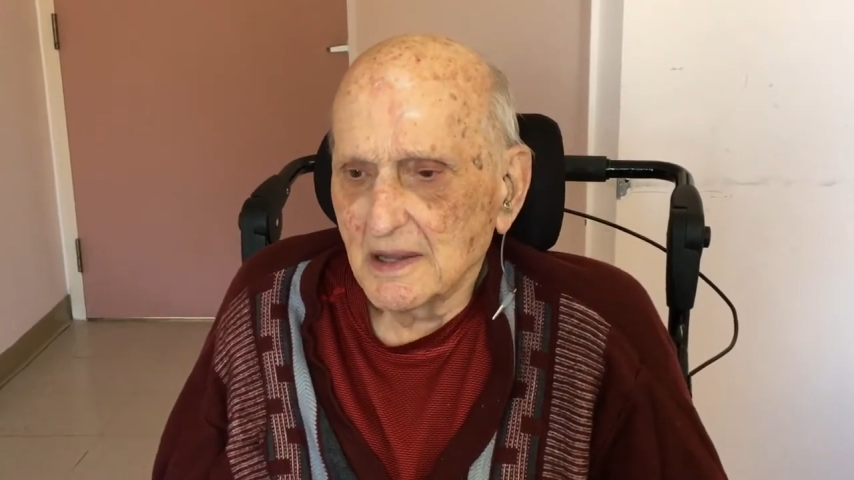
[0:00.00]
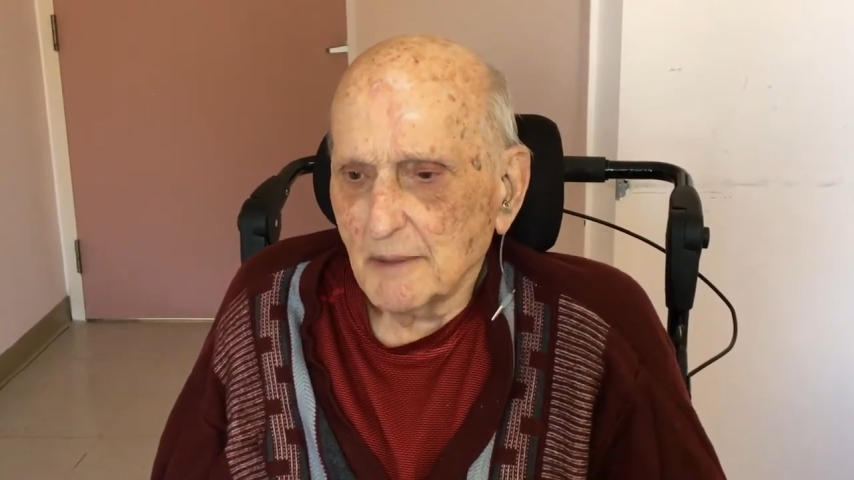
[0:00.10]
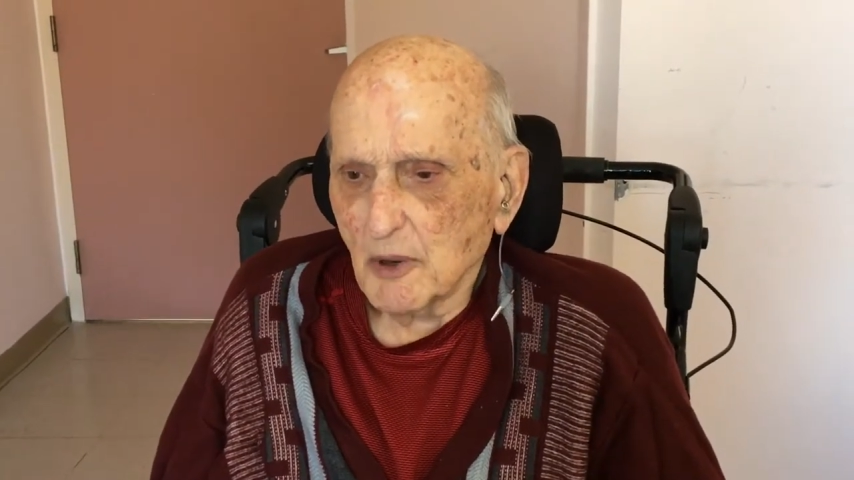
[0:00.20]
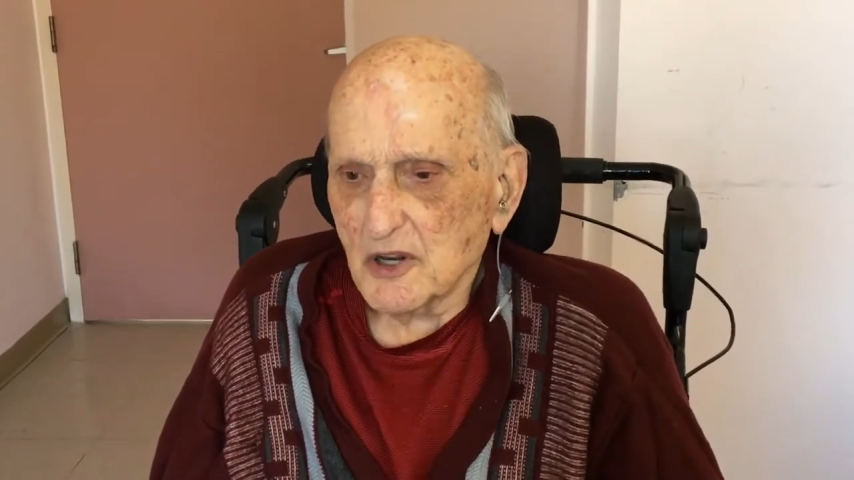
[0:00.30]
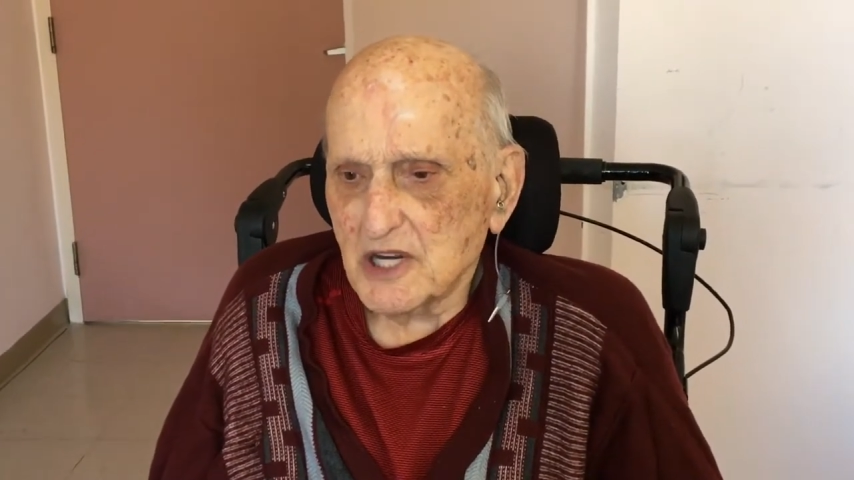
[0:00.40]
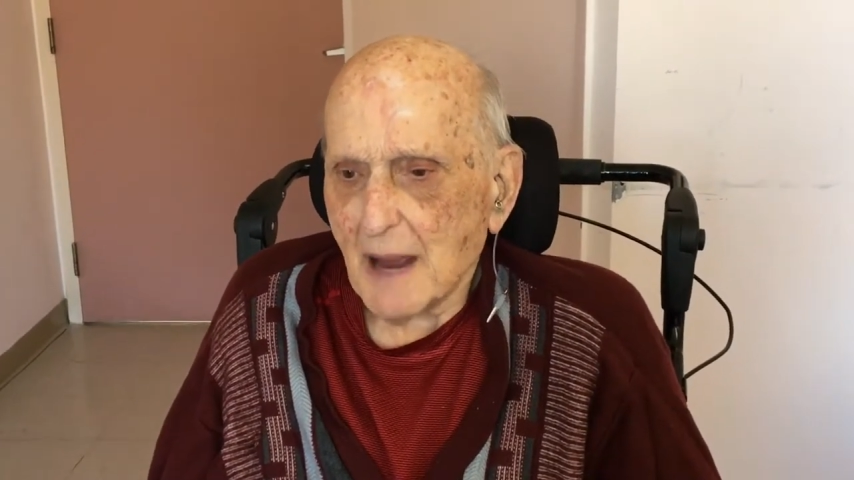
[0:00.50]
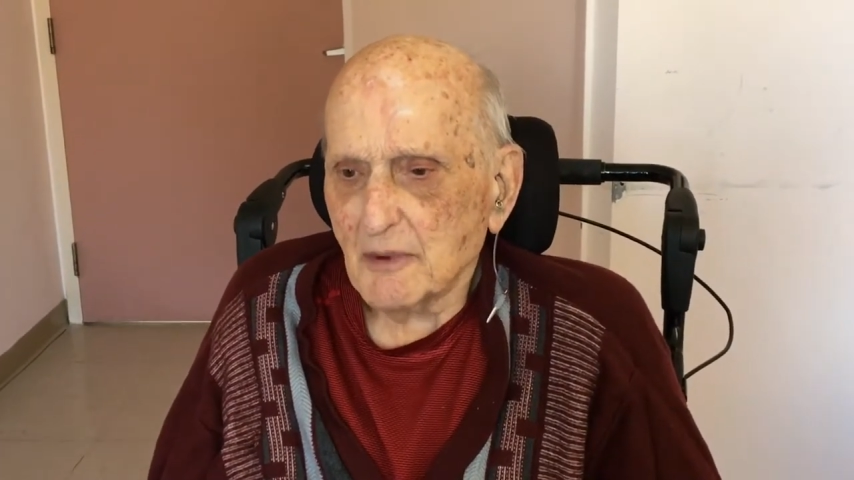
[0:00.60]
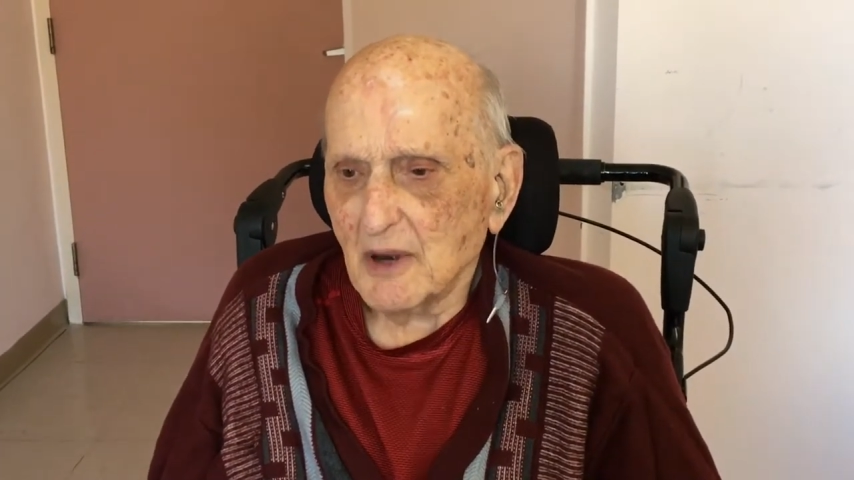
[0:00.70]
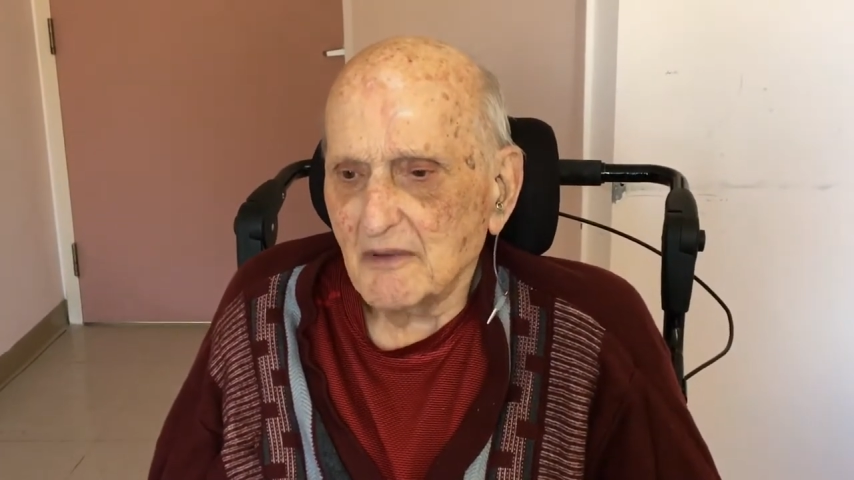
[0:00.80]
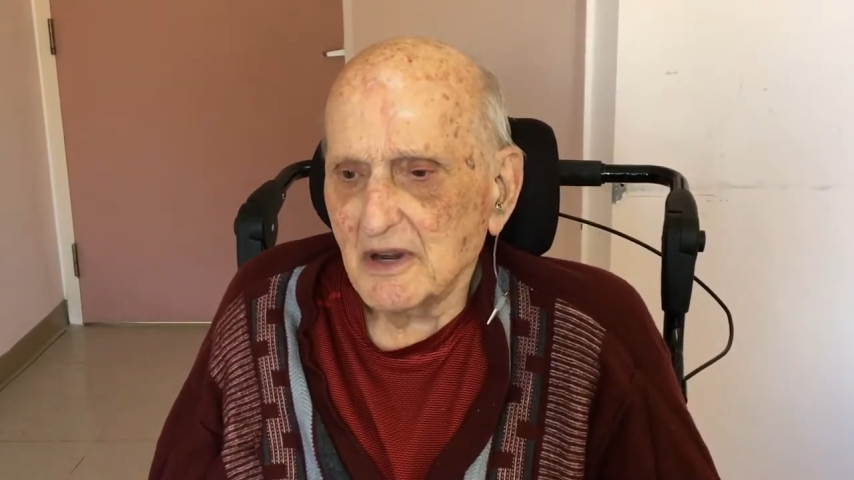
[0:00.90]
They put a
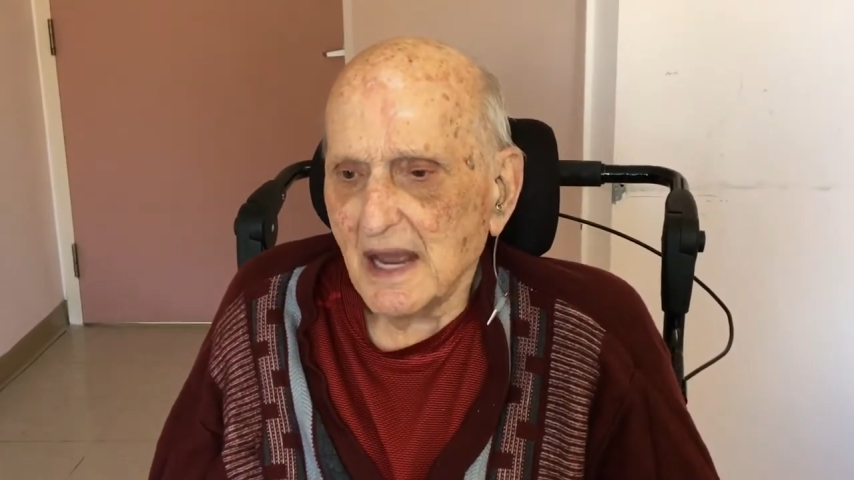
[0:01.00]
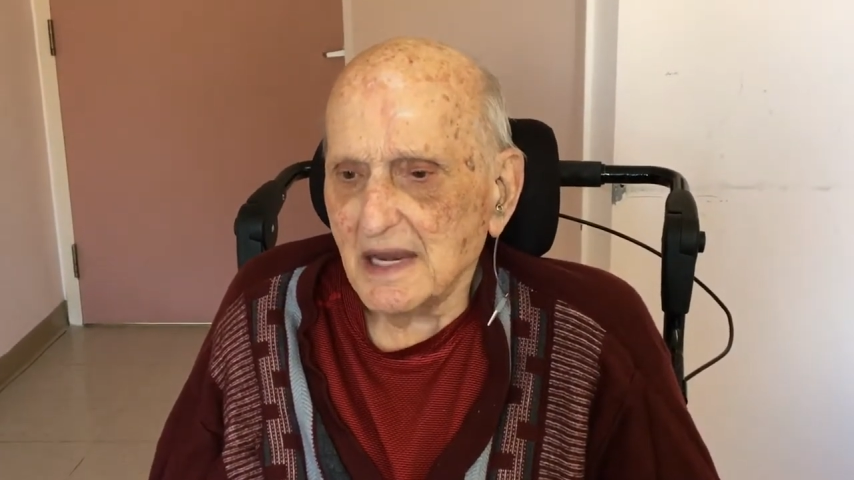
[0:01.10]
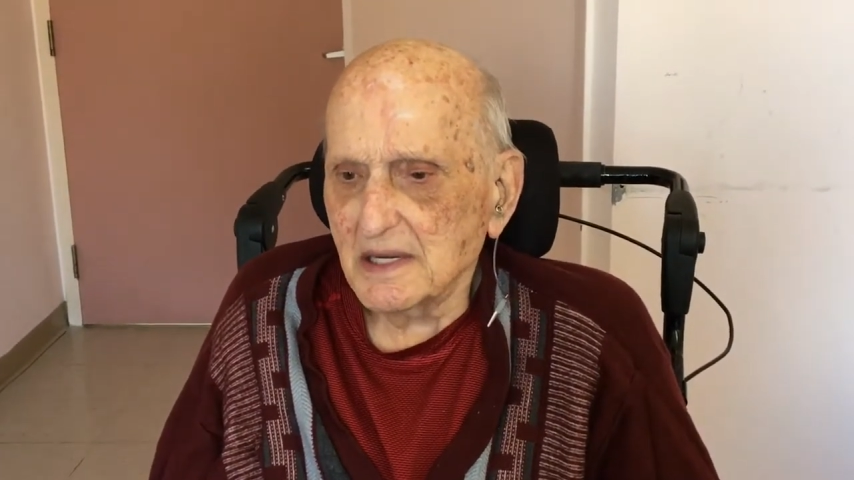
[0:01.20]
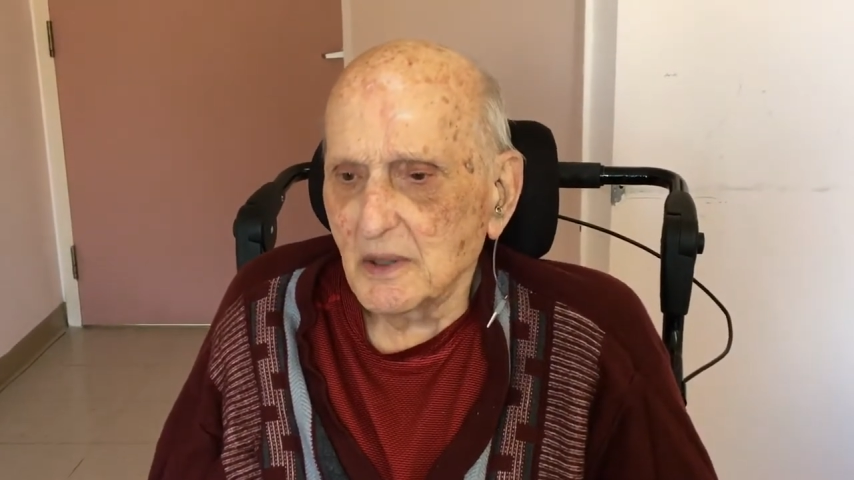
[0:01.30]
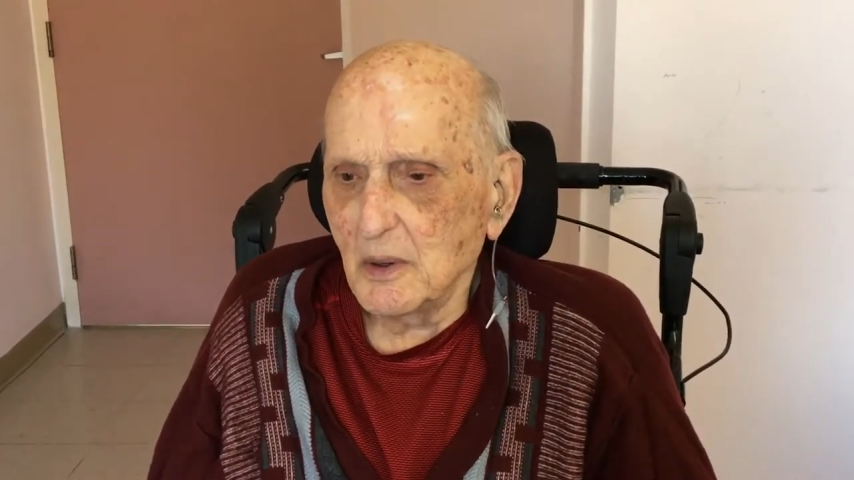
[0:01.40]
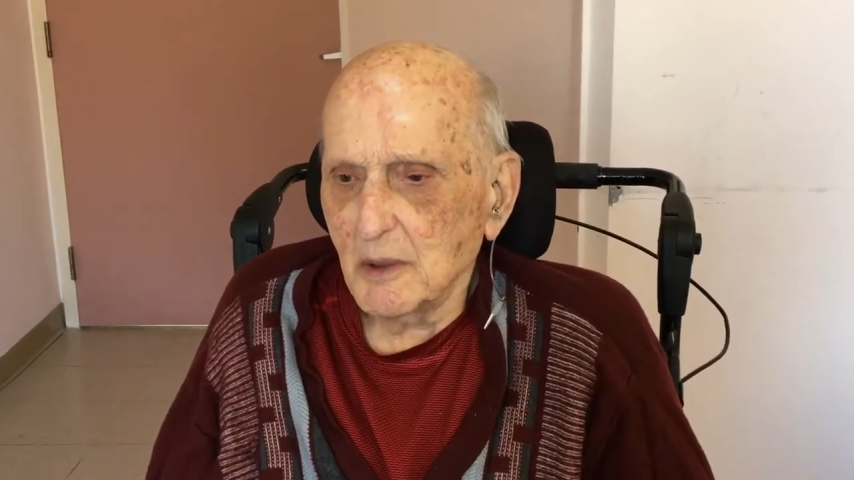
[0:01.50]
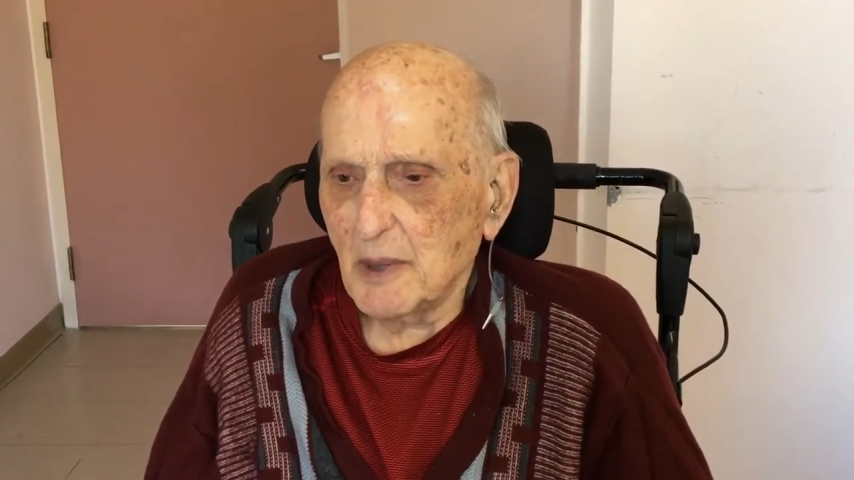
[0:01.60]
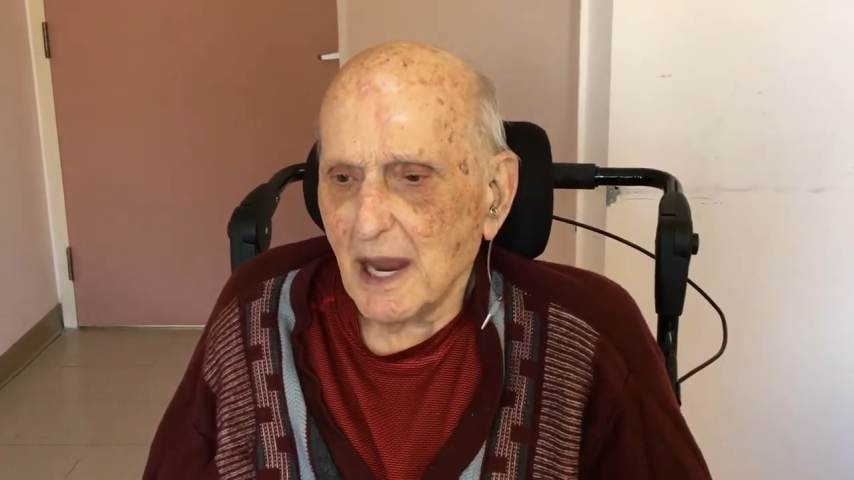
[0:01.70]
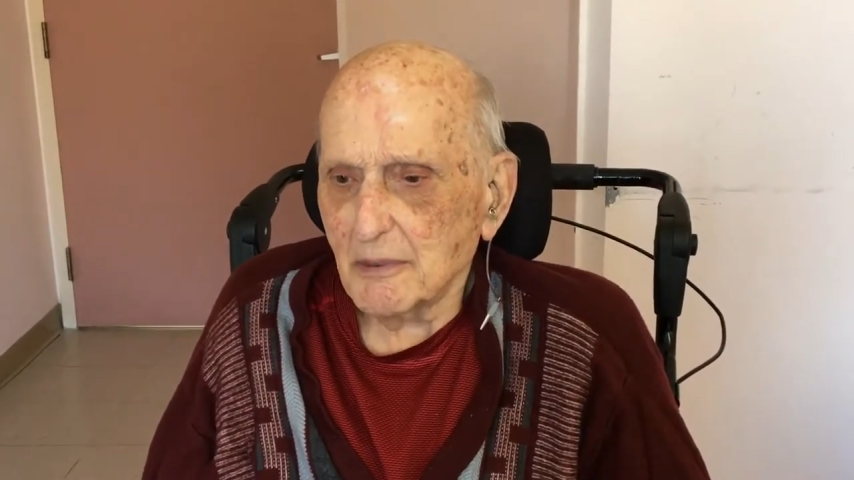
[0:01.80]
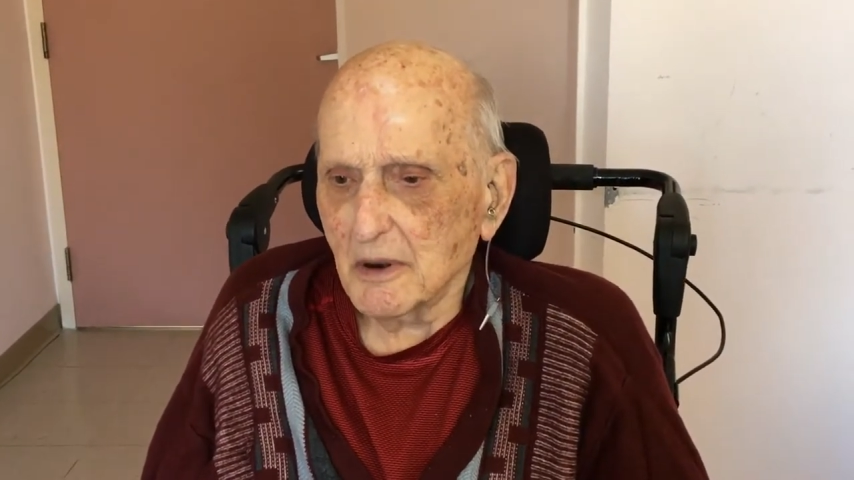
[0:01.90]
chapter every night into the
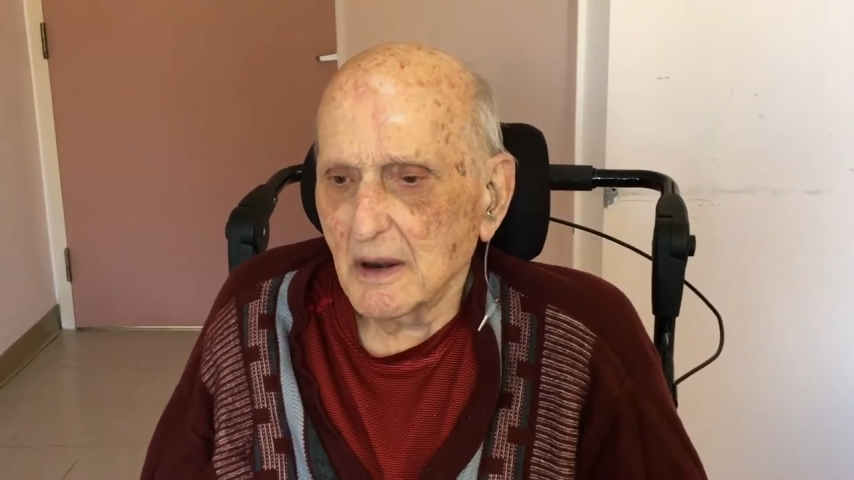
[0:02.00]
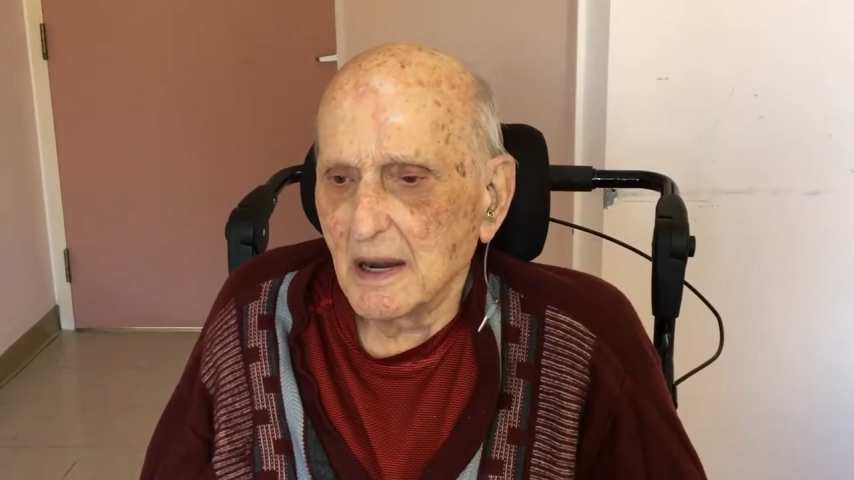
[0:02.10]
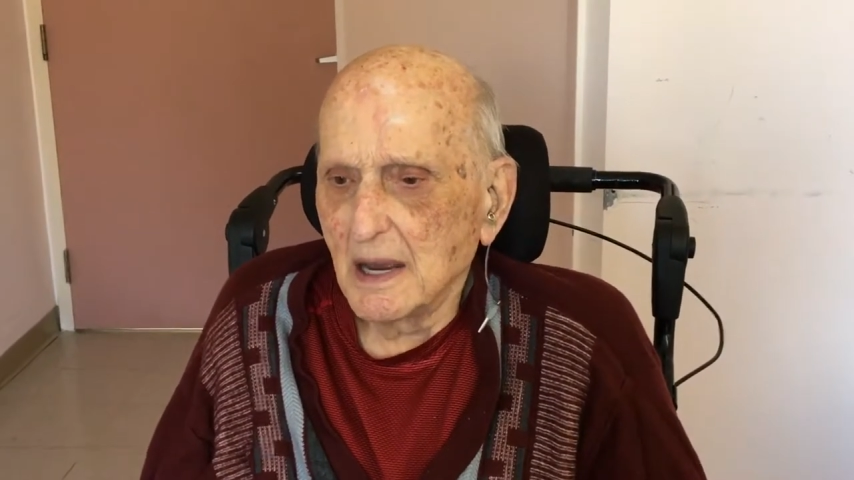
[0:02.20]
paper,